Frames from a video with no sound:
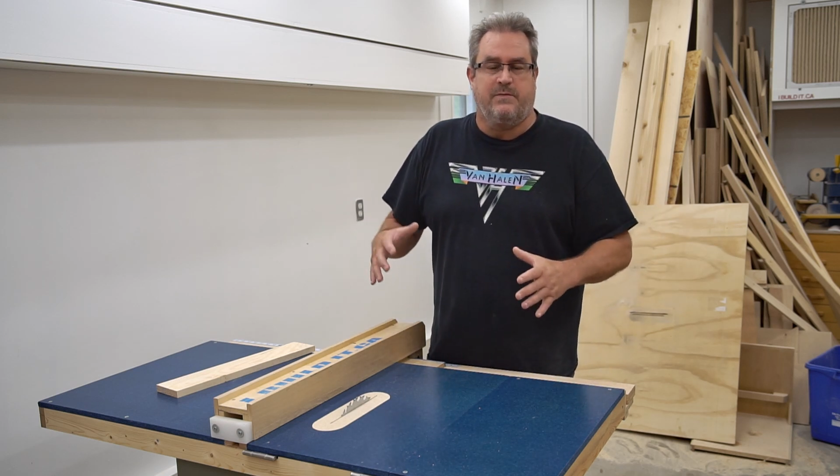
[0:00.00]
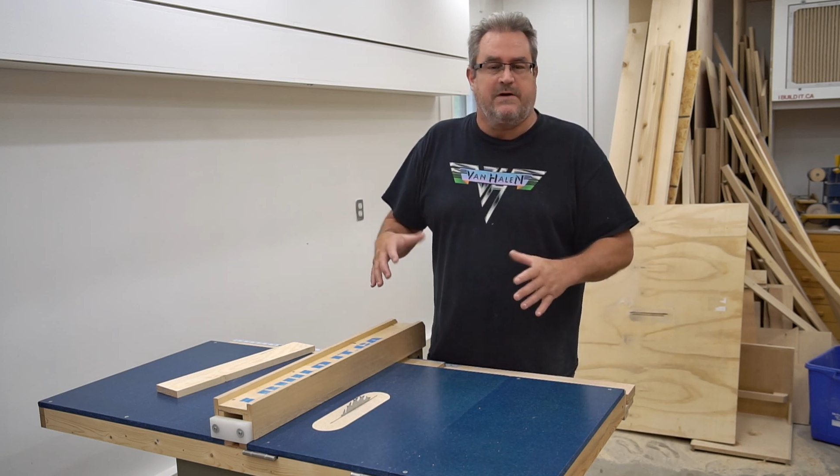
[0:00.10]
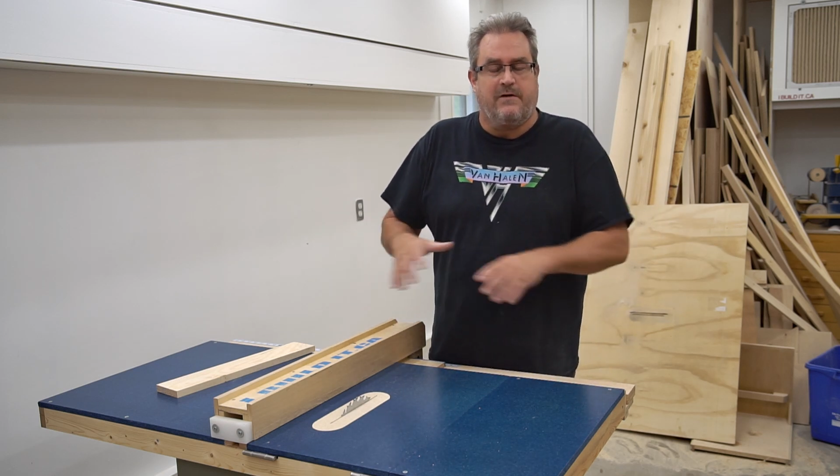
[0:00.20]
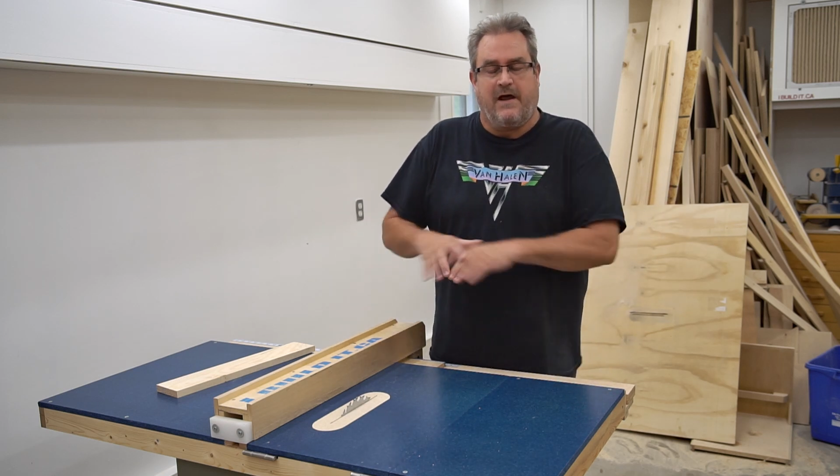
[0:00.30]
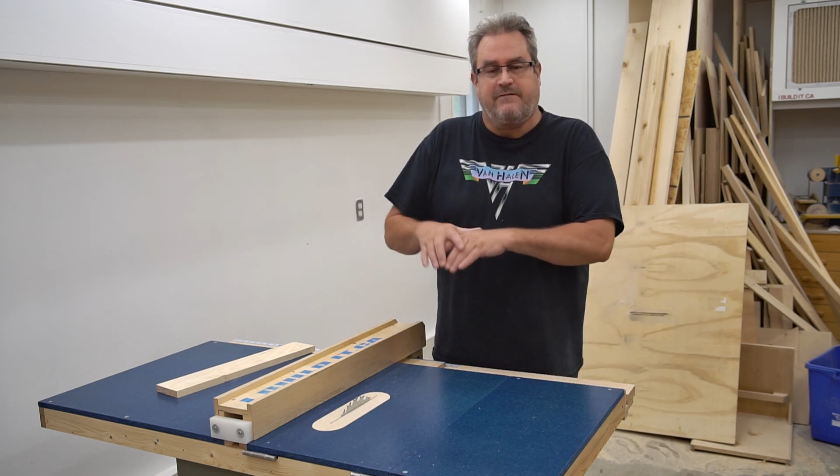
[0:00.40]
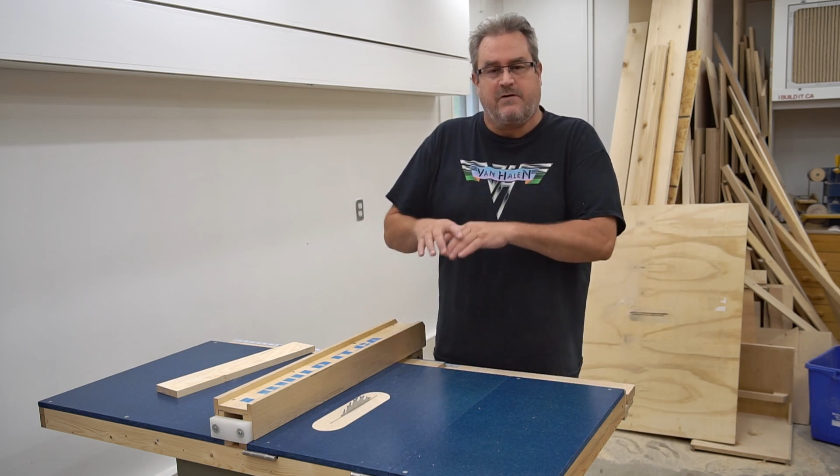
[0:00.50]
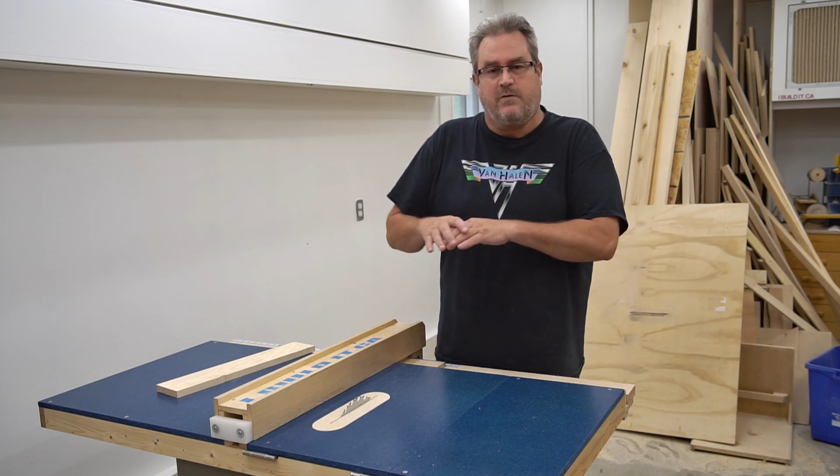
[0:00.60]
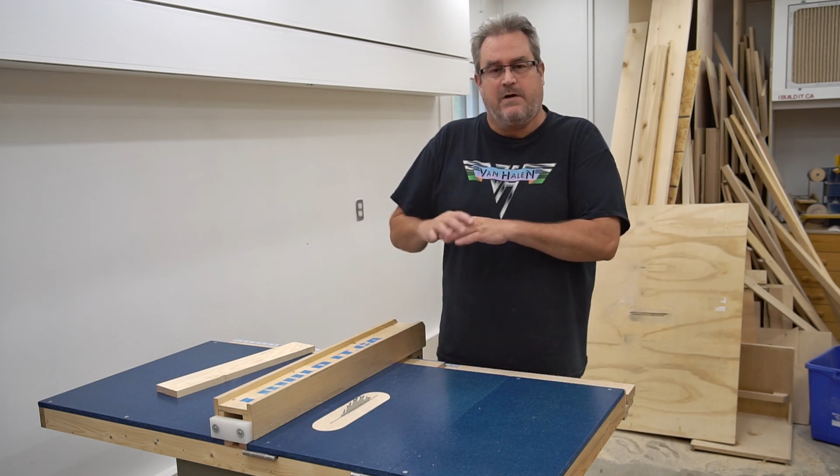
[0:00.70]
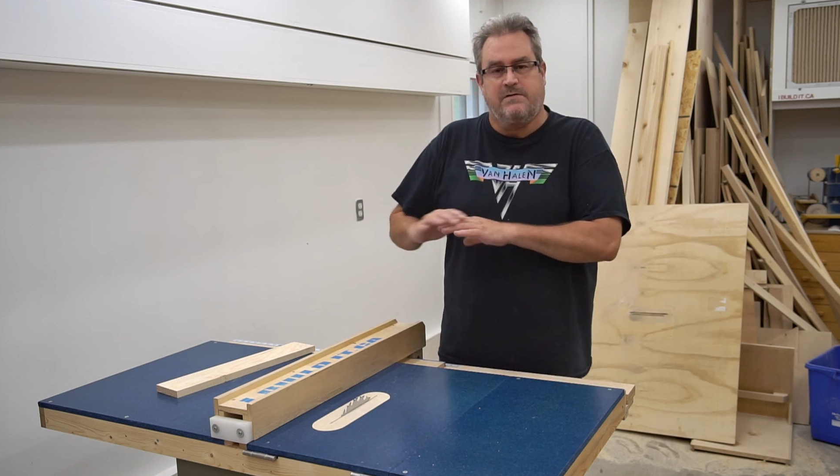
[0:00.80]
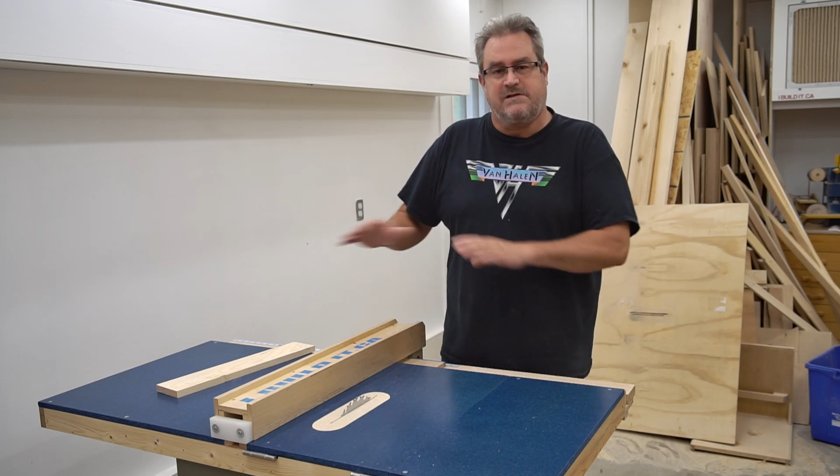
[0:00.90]
You don't have to
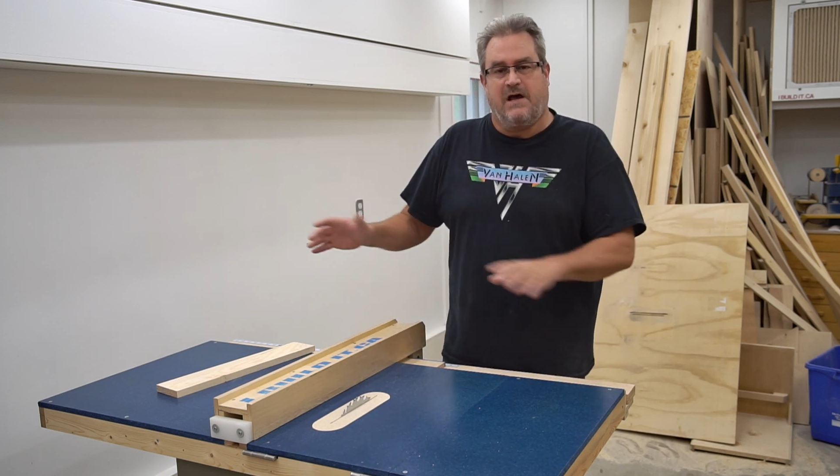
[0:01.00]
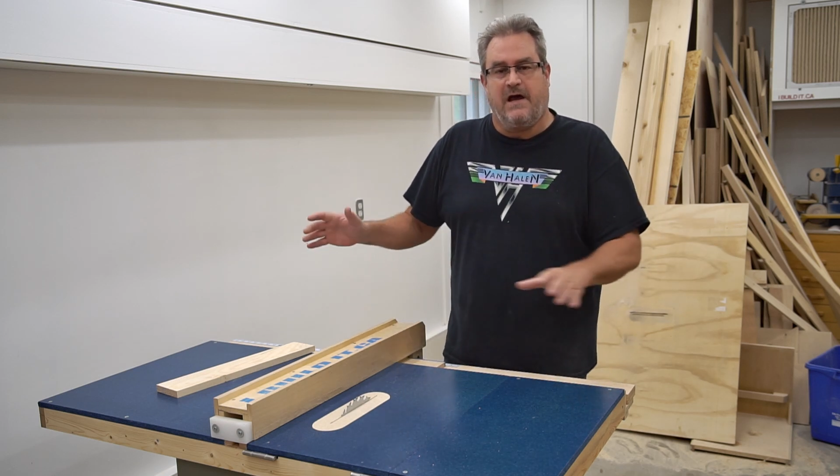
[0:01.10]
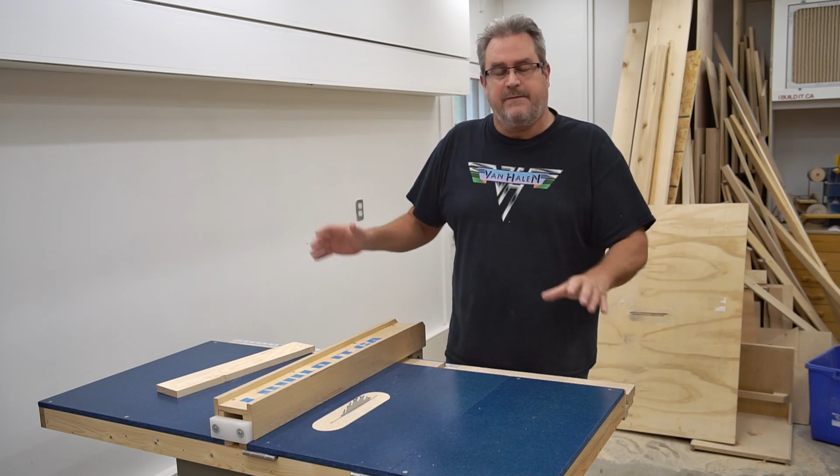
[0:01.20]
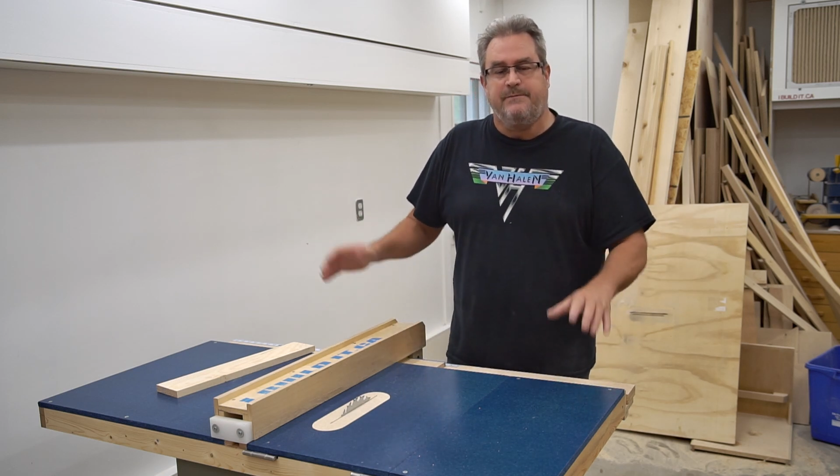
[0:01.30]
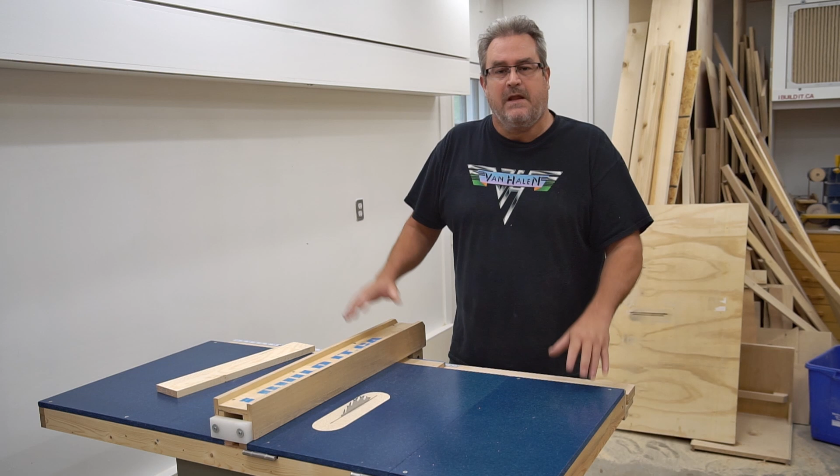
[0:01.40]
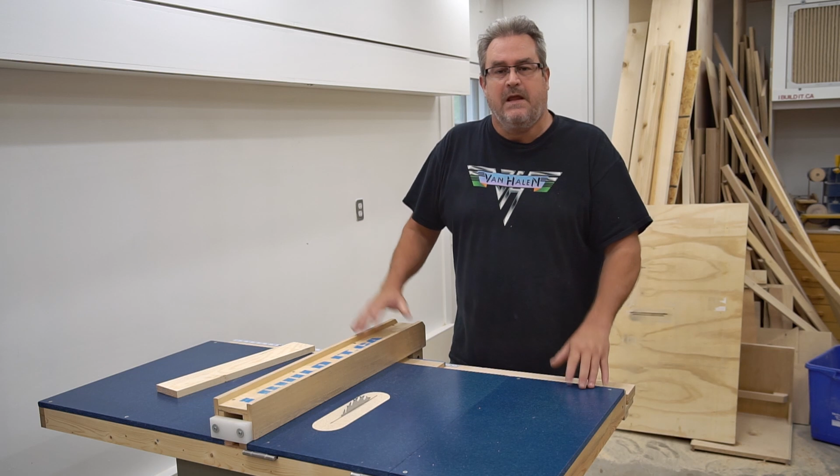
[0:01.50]
go outside.